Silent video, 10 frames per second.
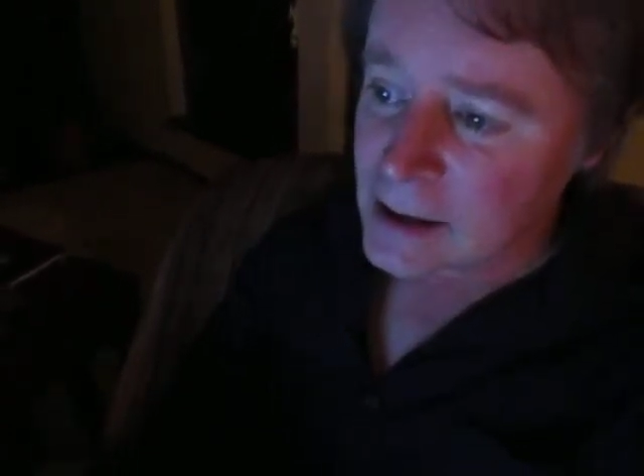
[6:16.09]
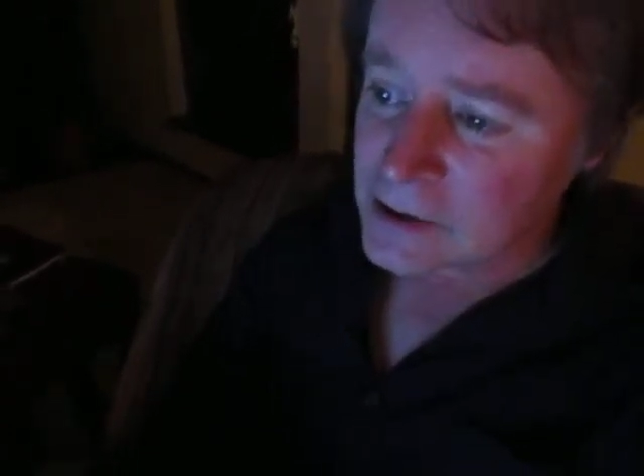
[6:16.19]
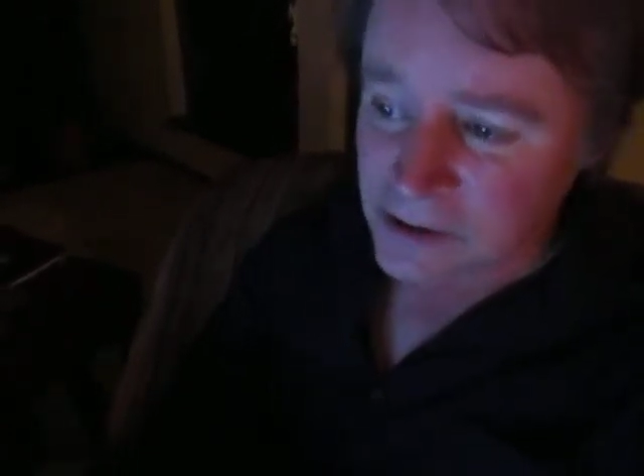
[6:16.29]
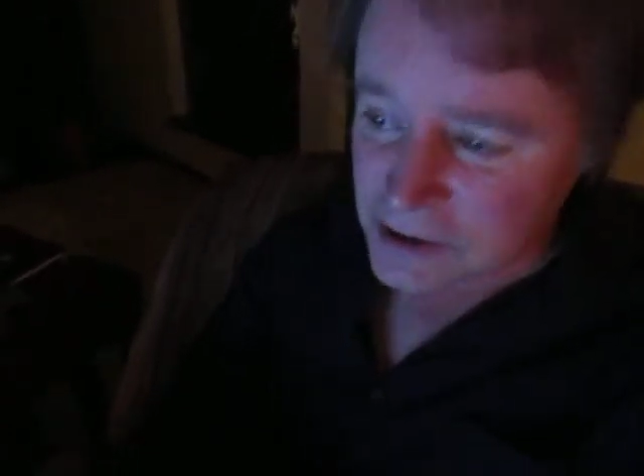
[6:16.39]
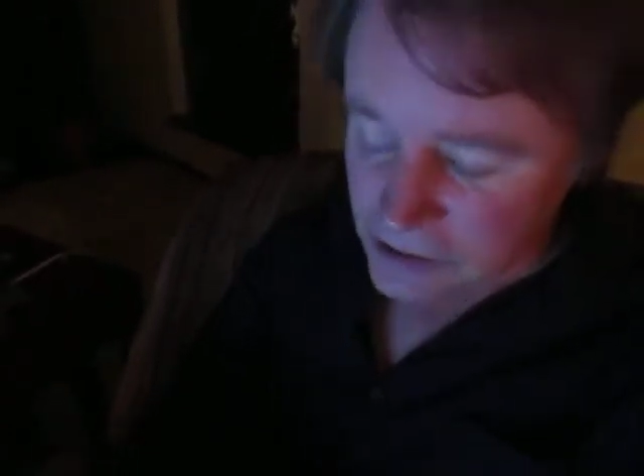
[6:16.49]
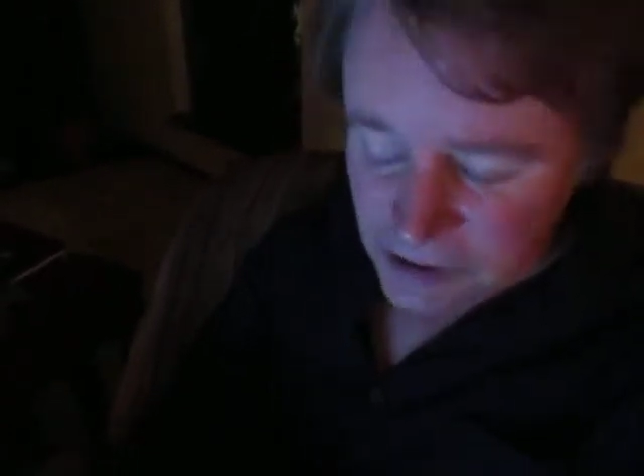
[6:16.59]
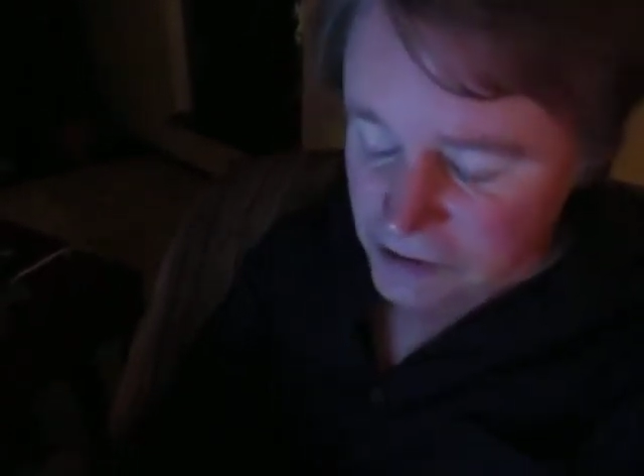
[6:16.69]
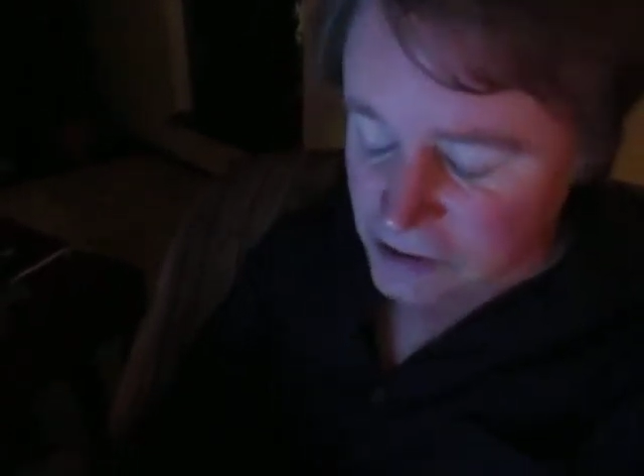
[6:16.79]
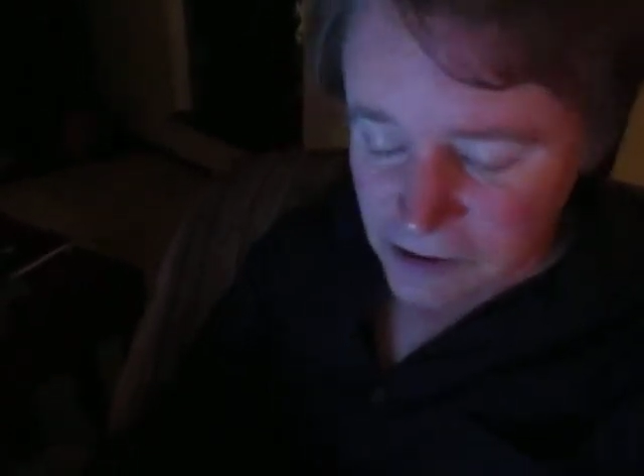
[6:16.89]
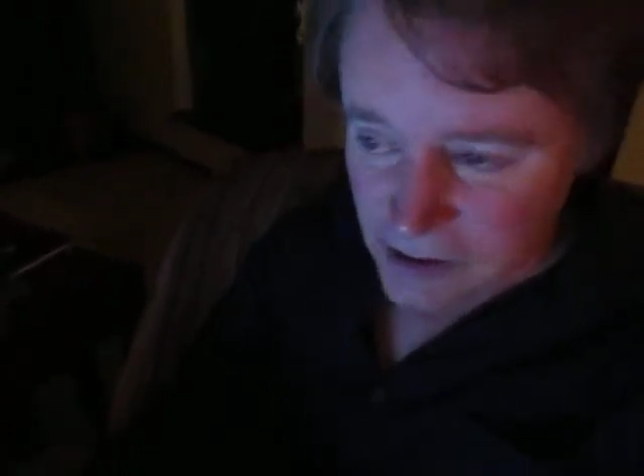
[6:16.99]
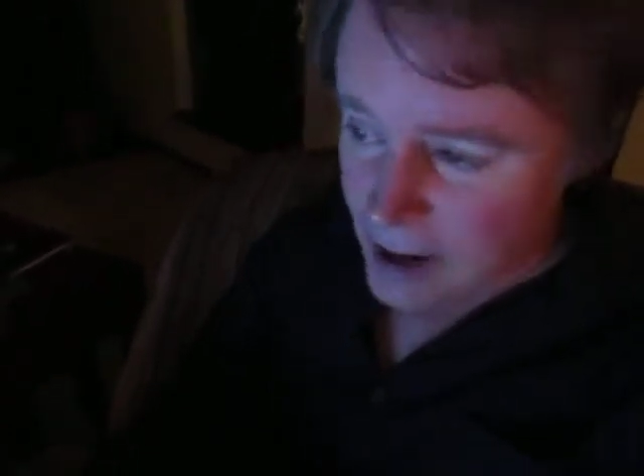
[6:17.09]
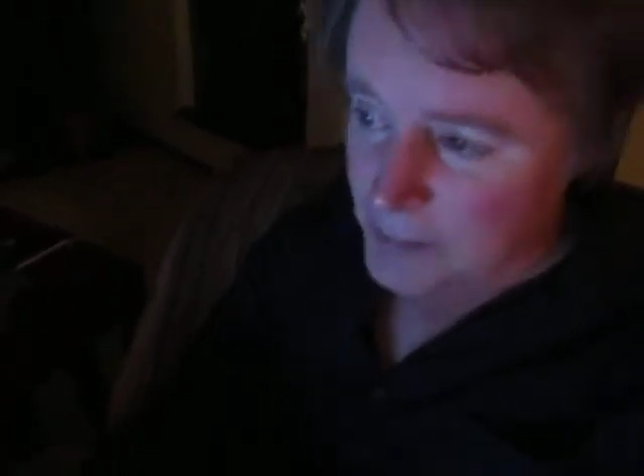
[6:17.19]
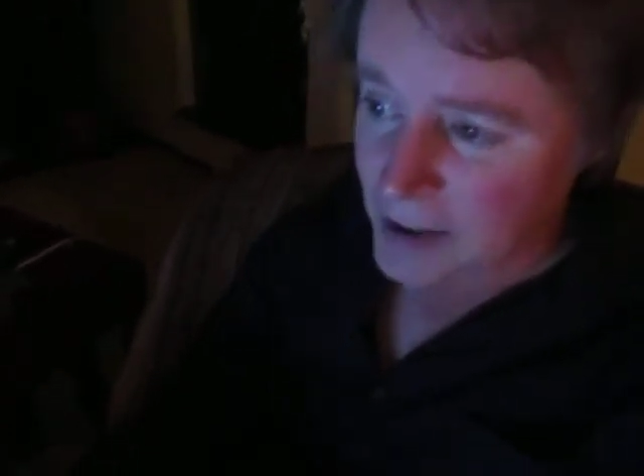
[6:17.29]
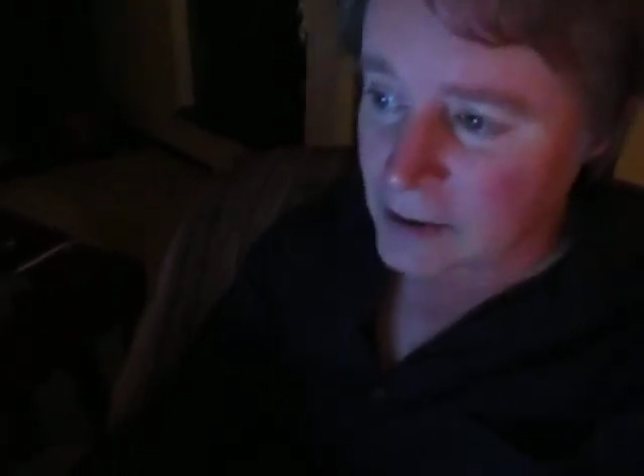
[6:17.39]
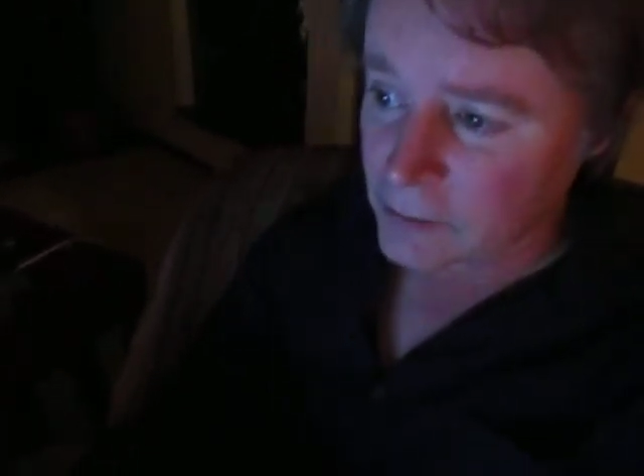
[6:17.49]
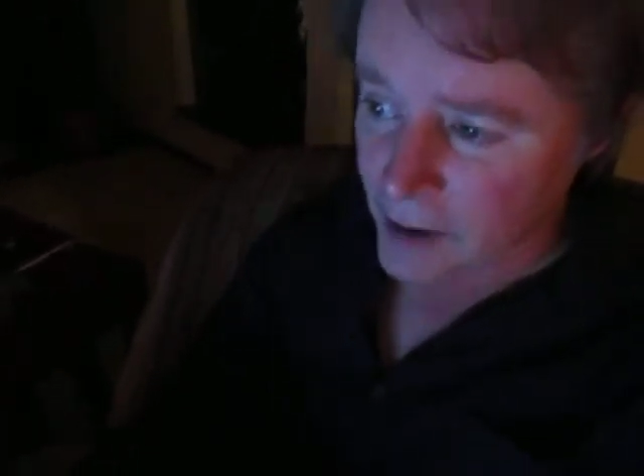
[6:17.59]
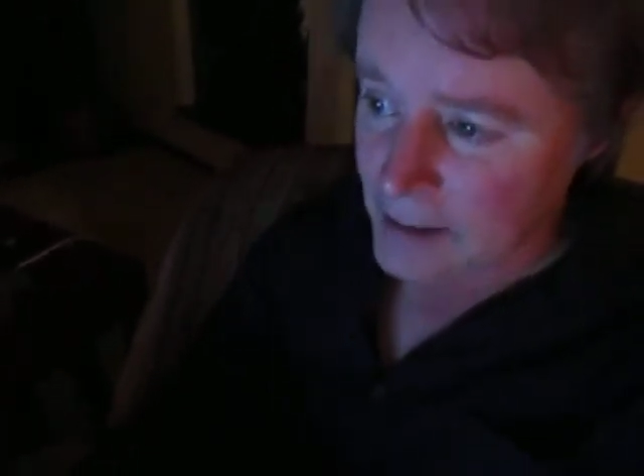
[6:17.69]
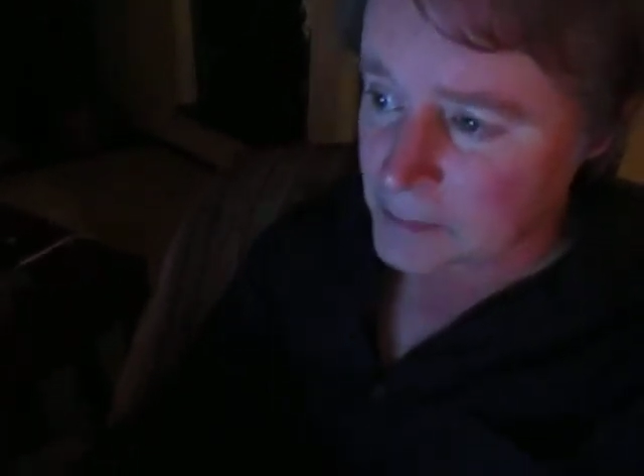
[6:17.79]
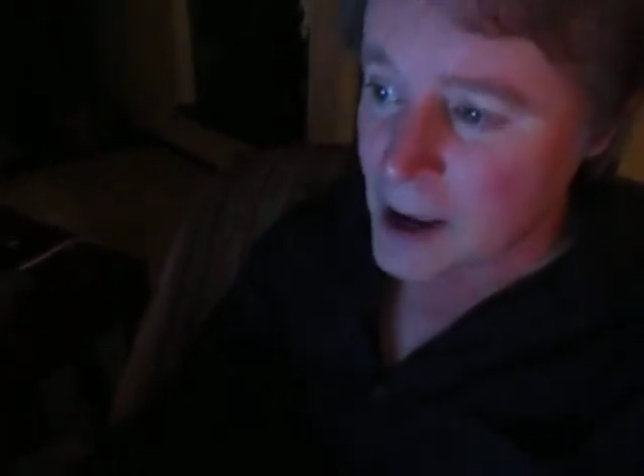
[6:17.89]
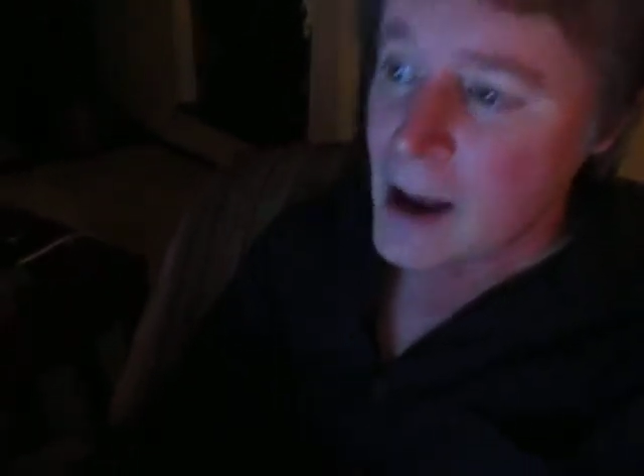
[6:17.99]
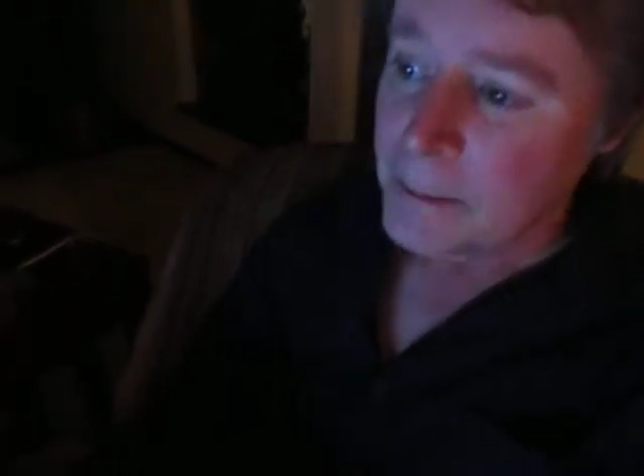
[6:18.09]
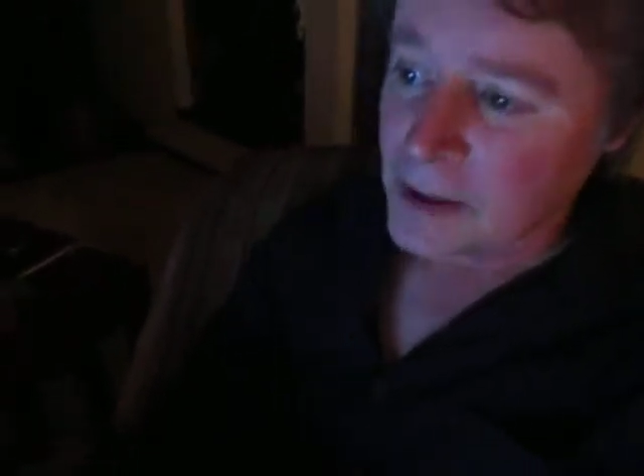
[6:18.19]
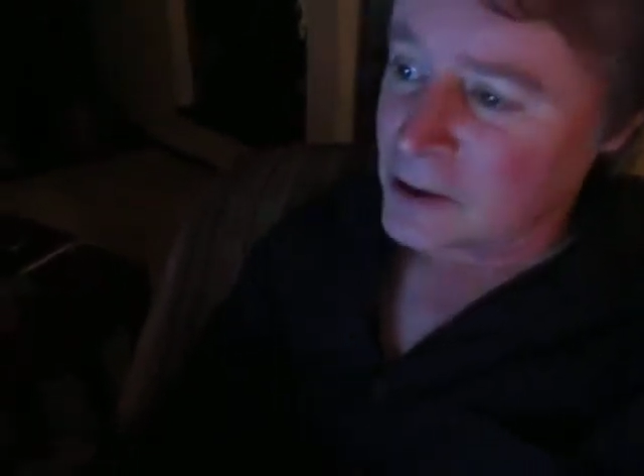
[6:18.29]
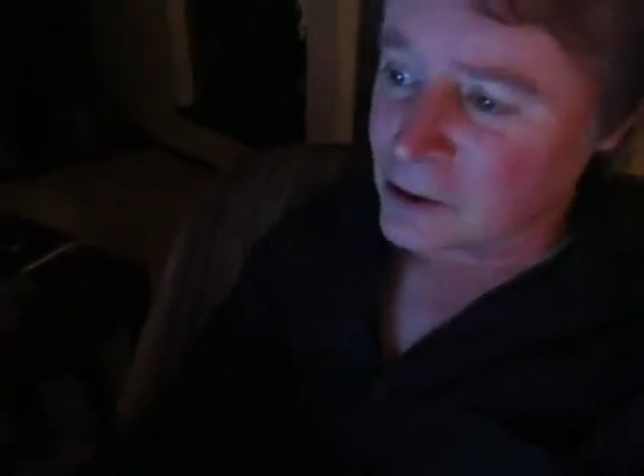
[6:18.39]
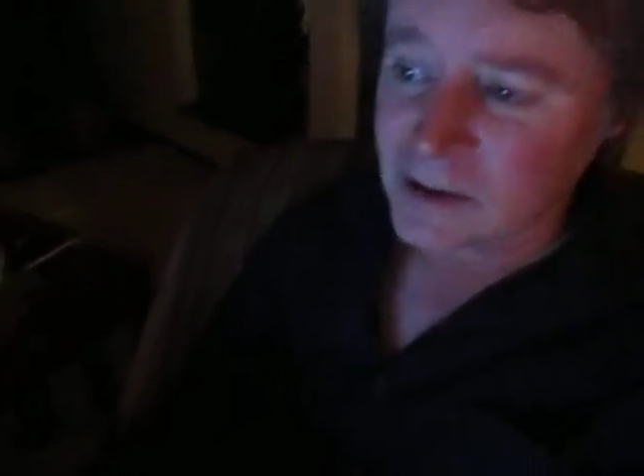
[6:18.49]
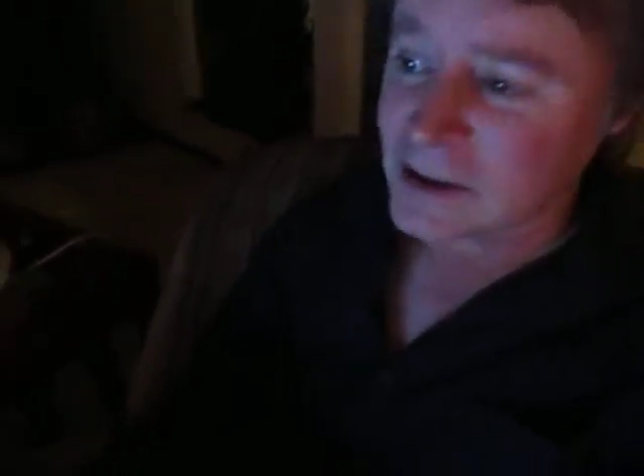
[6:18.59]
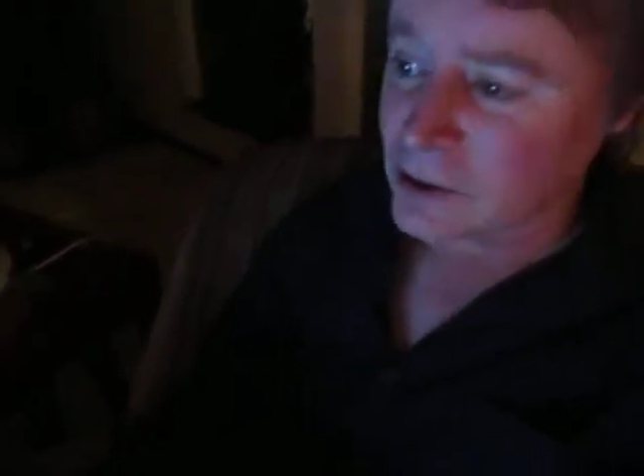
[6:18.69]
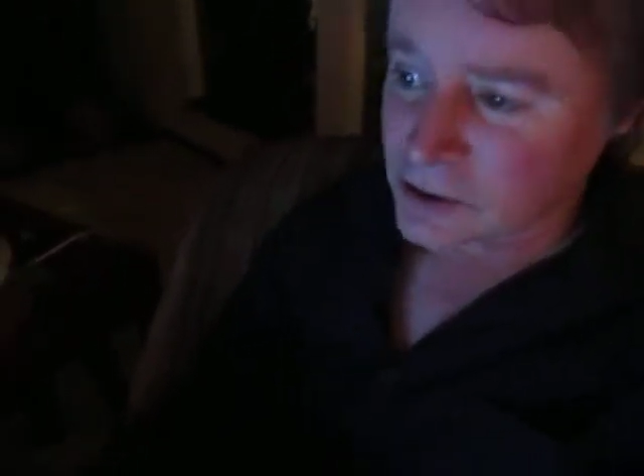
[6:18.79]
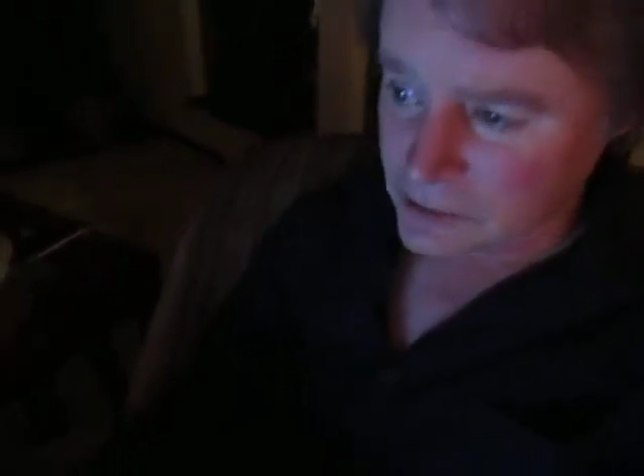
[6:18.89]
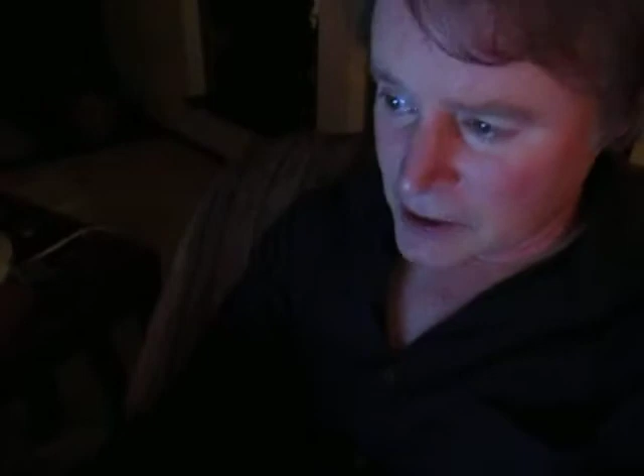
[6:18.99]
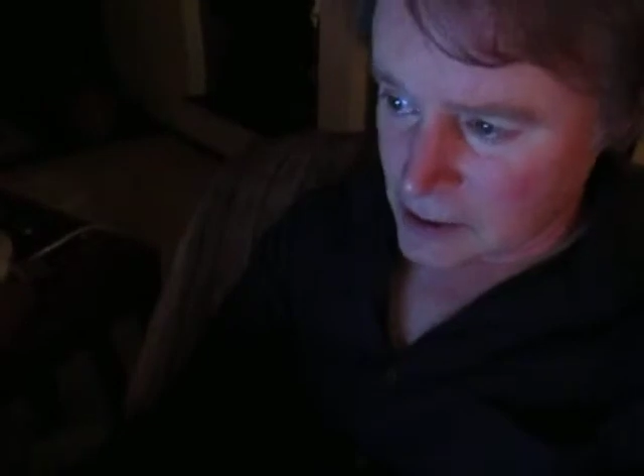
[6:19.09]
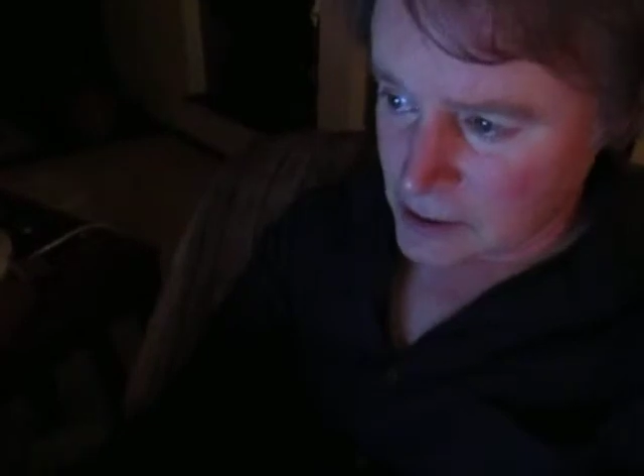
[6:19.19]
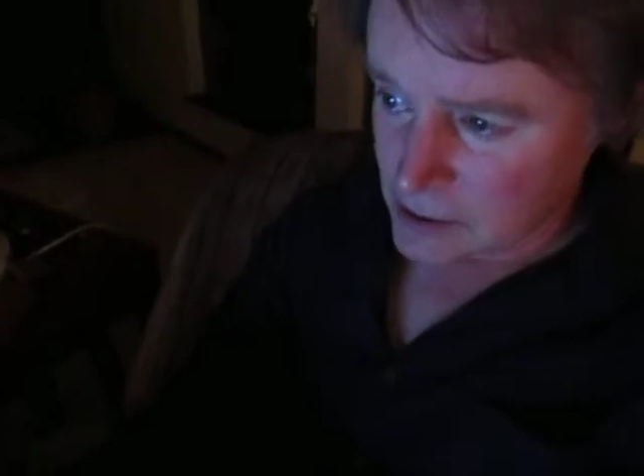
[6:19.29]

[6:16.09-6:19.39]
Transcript: to, to, to, to not make it rape, but good old adultery?